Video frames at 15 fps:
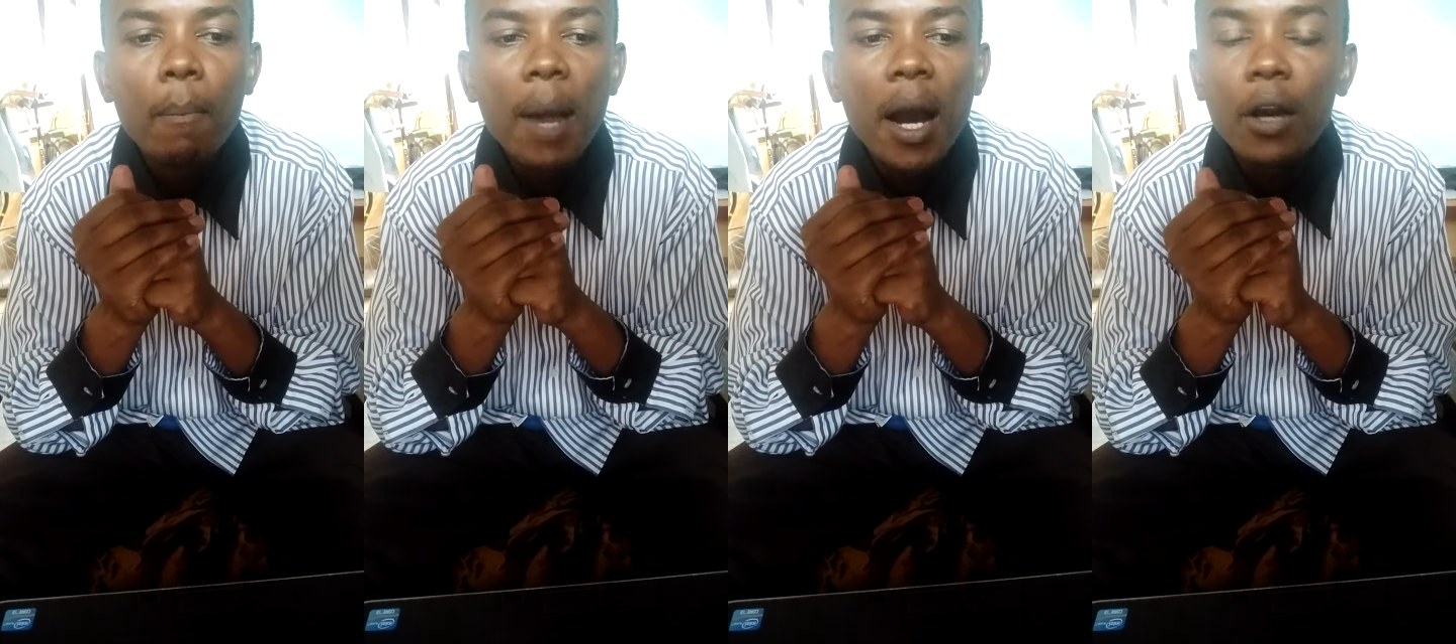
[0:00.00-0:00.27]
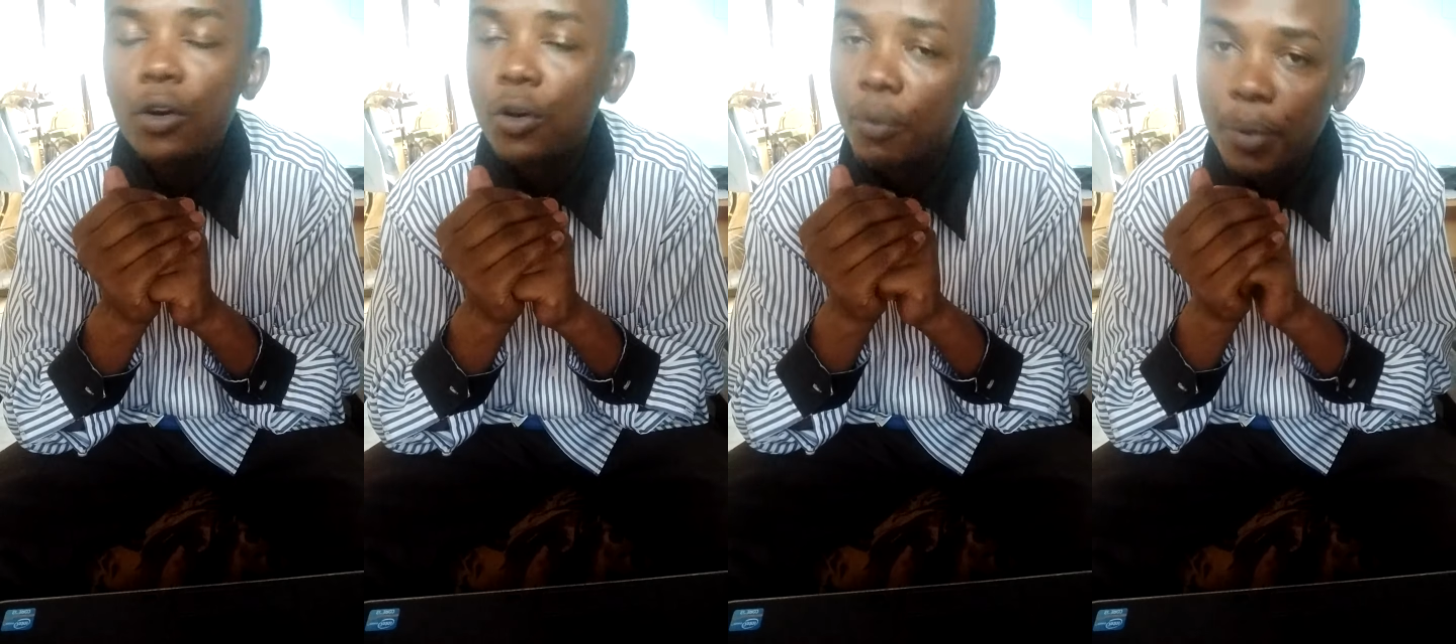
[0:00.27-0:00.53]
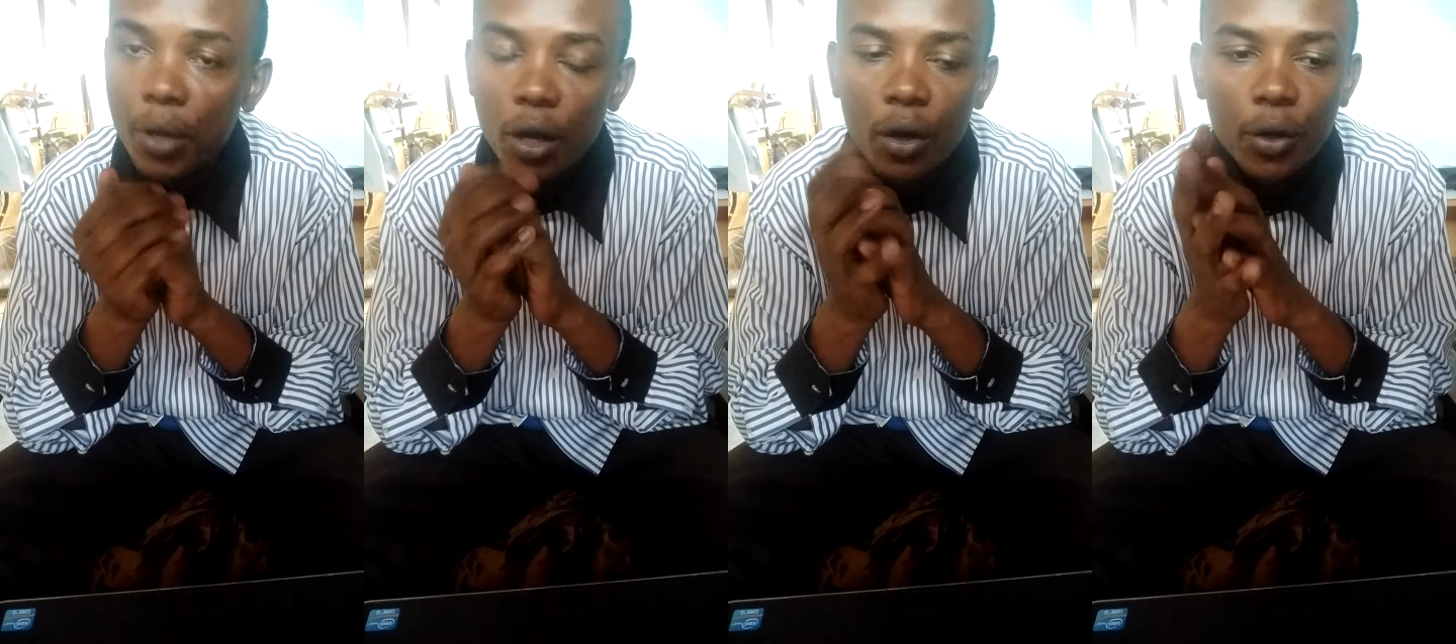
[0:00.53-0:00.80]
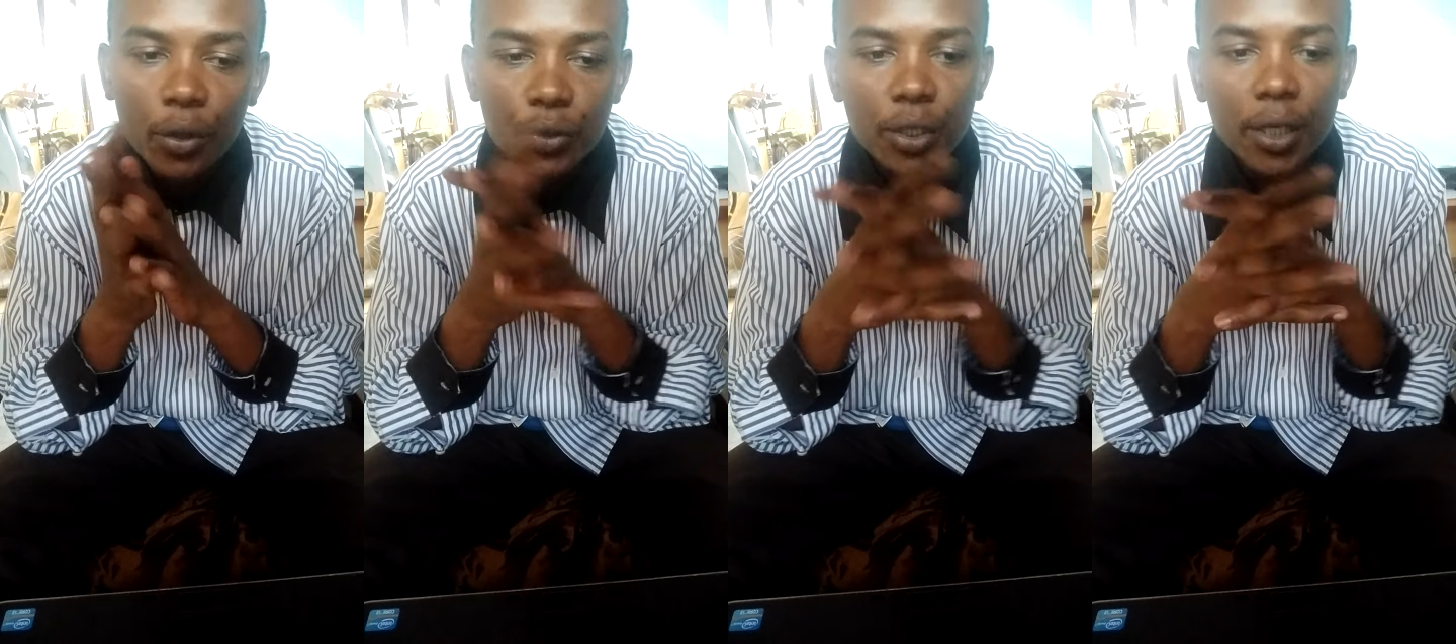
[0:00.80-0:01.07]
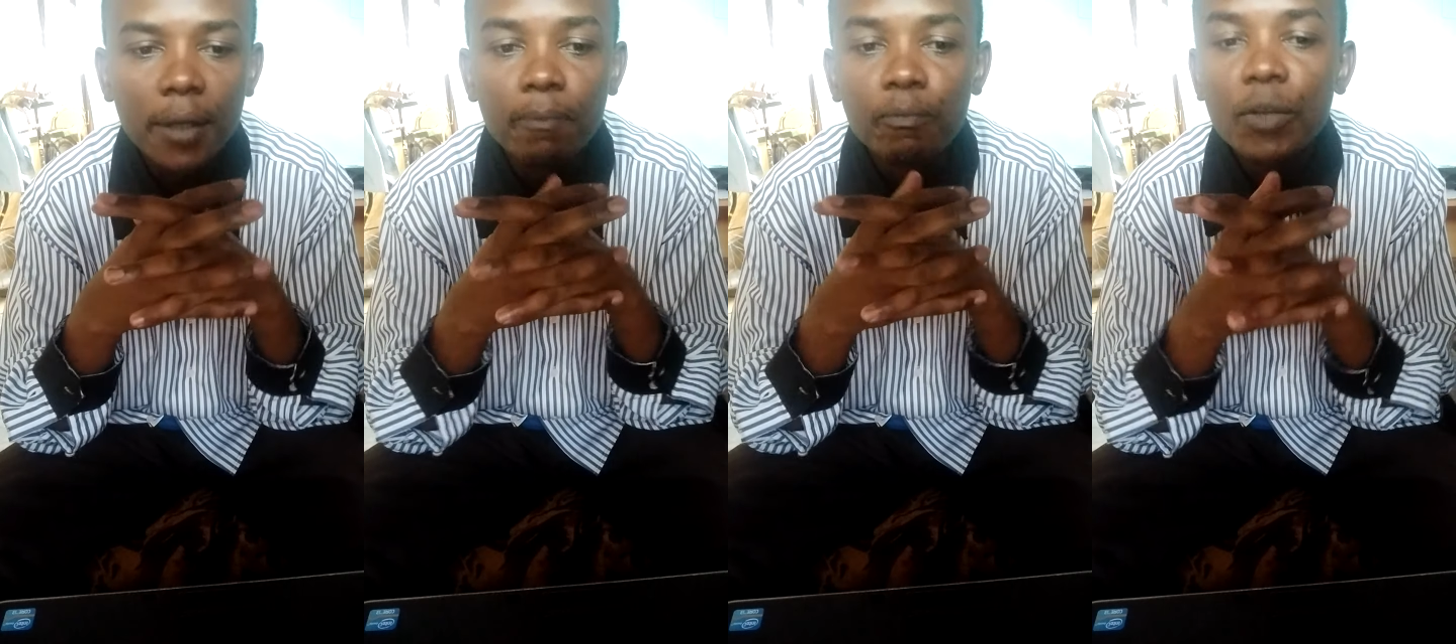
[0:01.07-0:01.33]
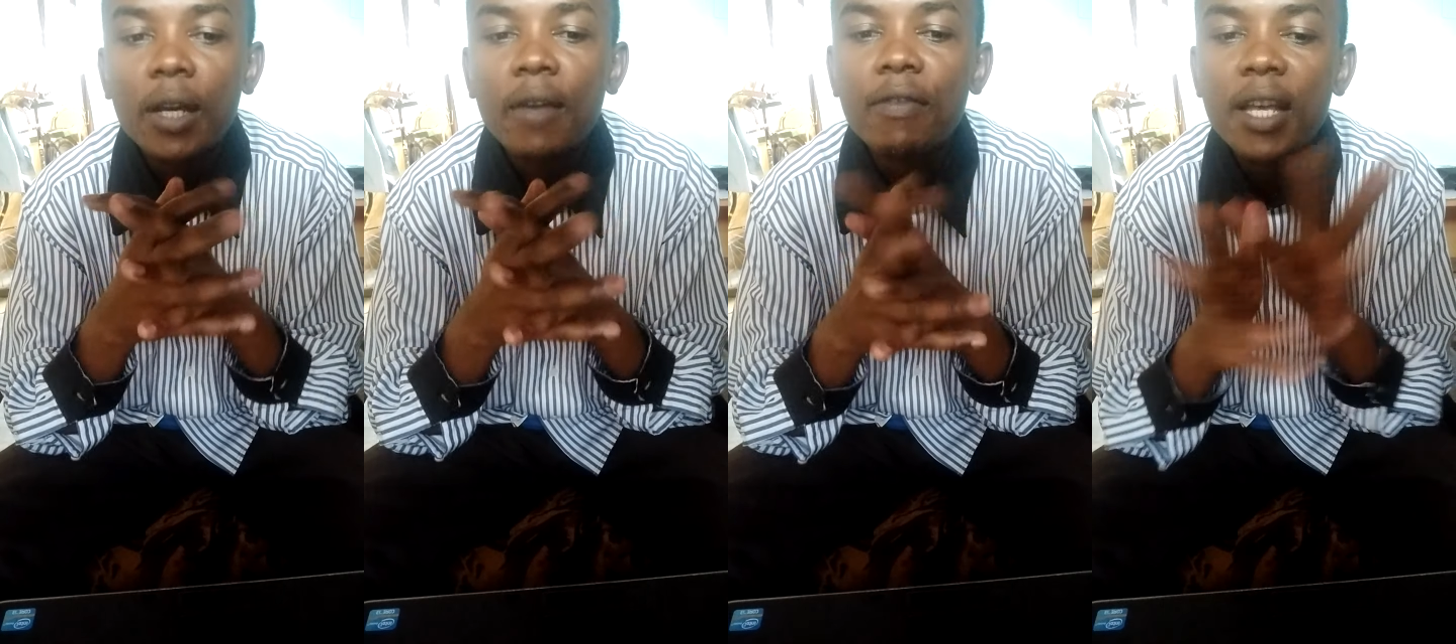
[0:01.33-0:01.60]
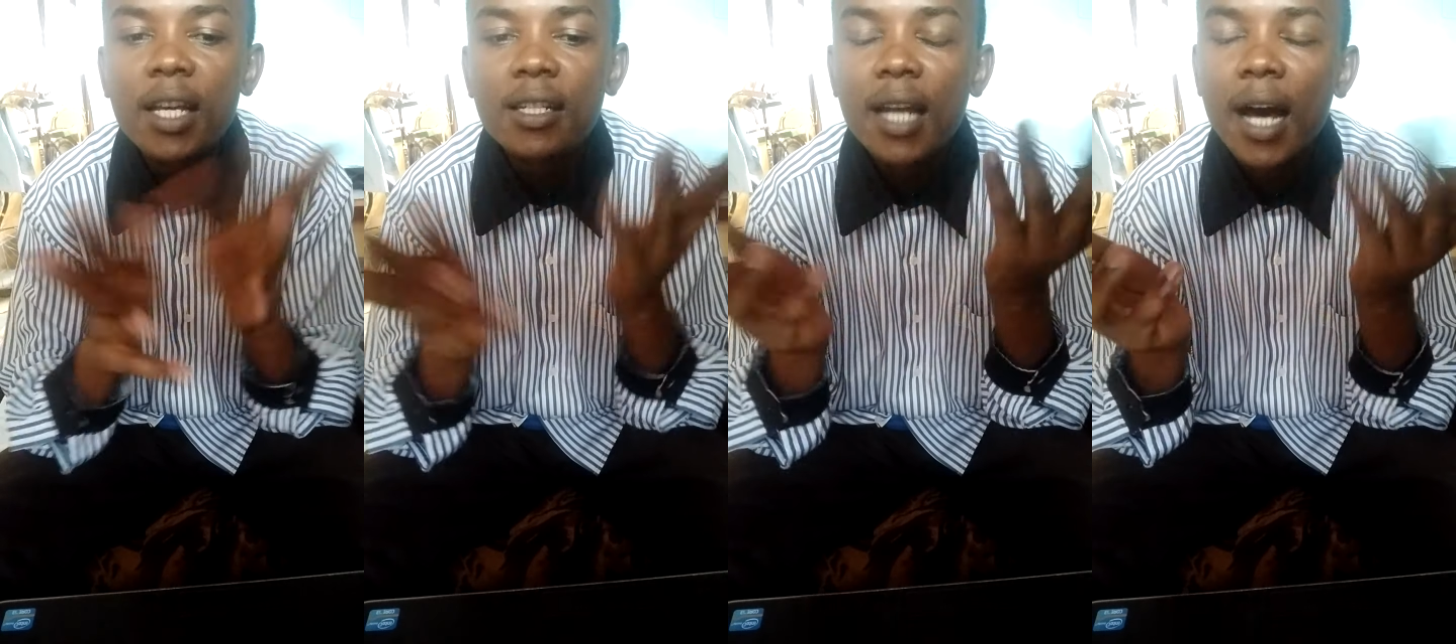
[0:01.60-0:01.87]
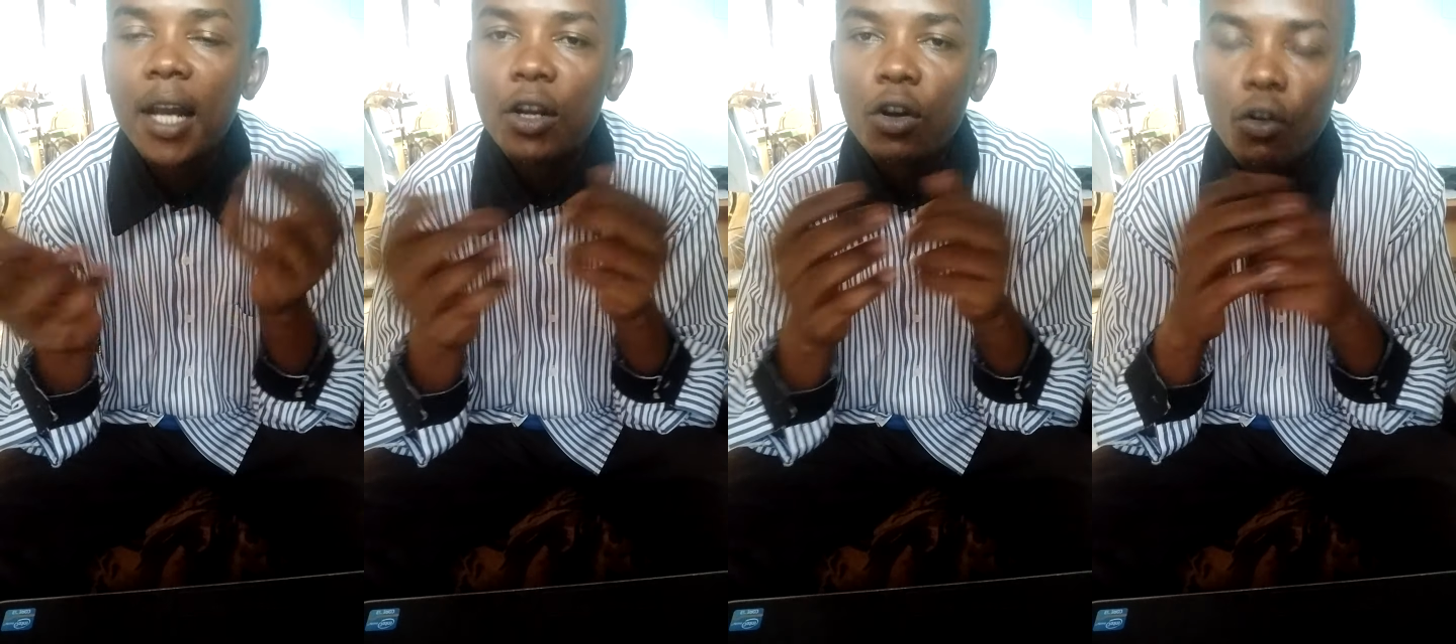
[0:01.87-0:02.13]
Microbiology, the
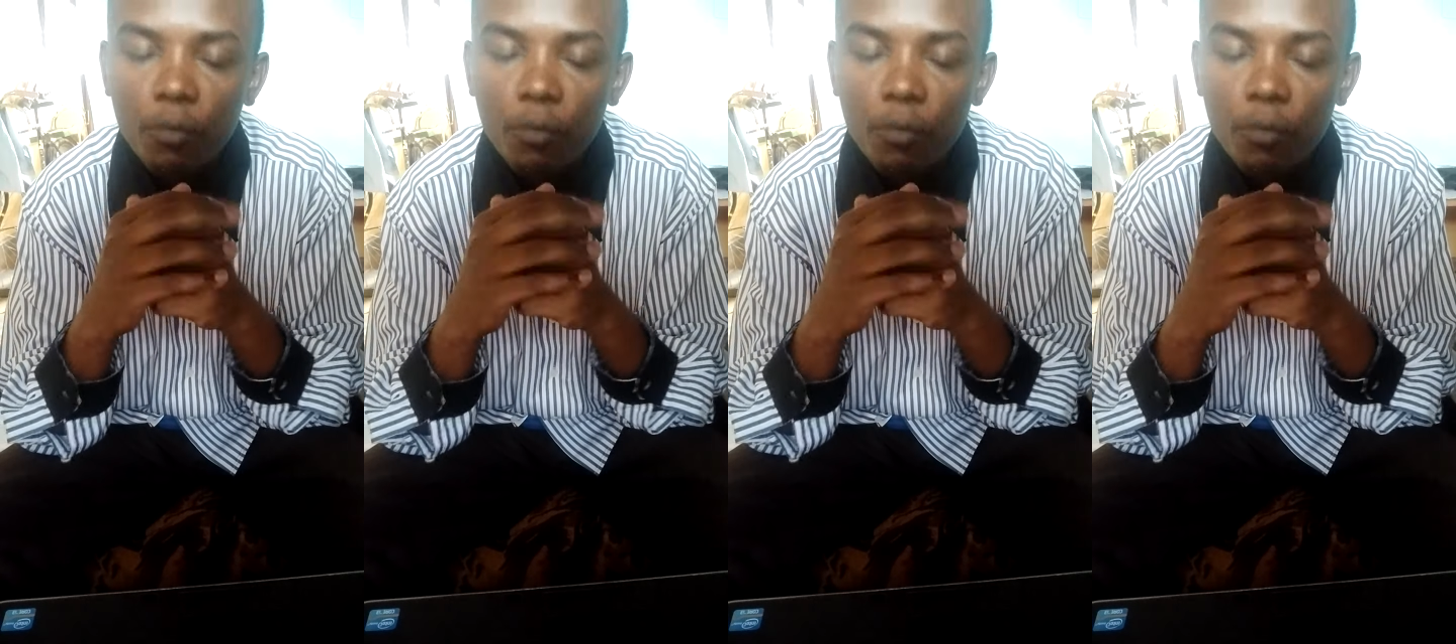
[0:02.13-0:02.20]
study